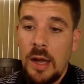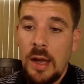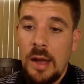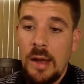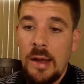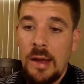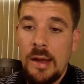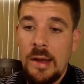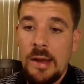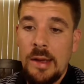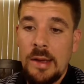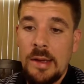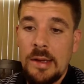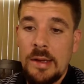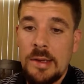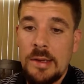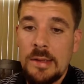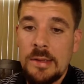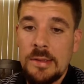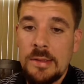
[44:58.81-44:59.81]

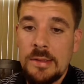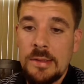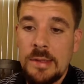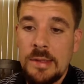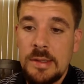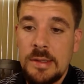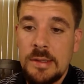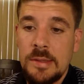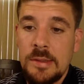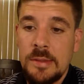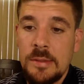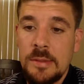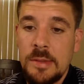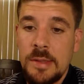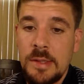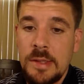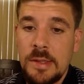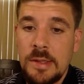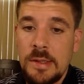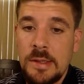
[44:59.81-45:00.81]
Under
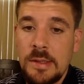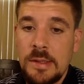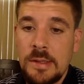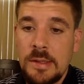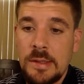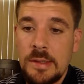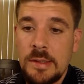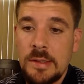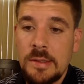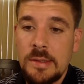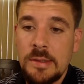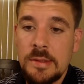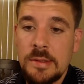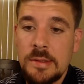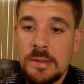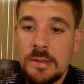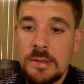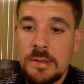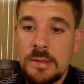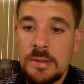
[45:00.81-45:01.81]
380.
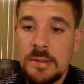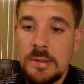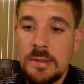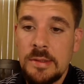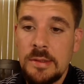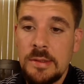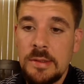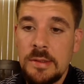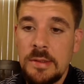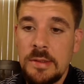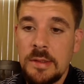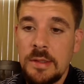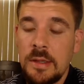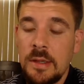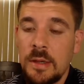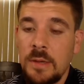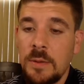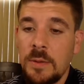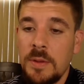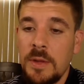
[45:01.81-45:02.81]
Good
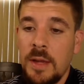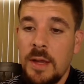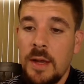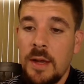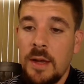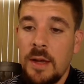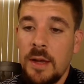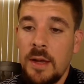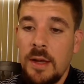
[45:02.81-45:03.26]
luck with that.